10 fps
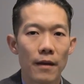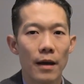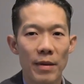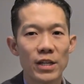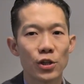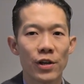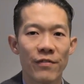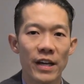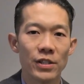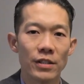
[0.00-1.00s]
A major
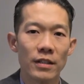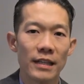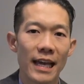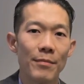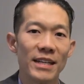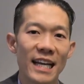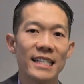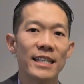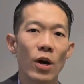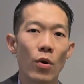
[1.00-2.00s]
innovation came in
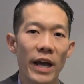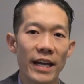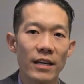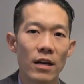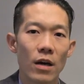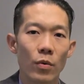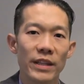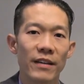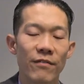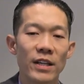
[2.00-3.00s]
1908 with
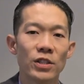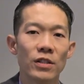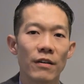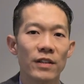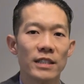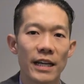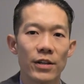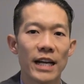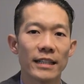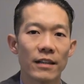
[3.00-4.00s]
the invention of the
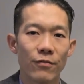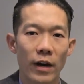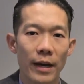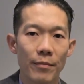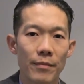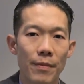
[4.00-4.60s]
stereotactic frame.